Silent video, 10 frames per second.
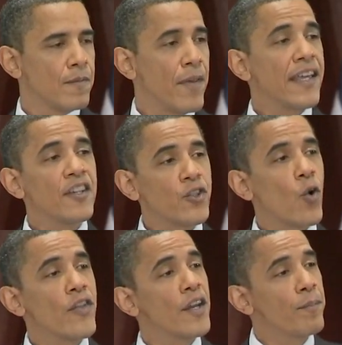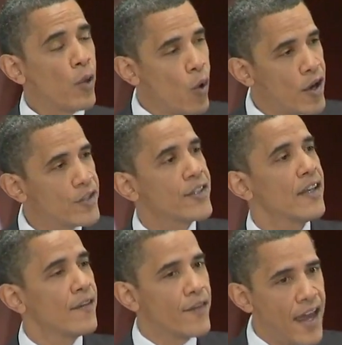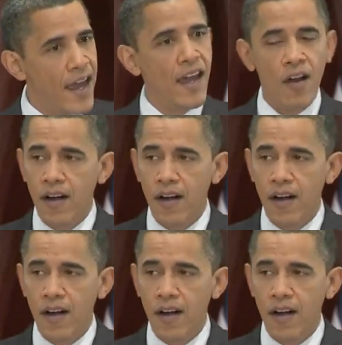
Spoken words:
Making sure that employers, if they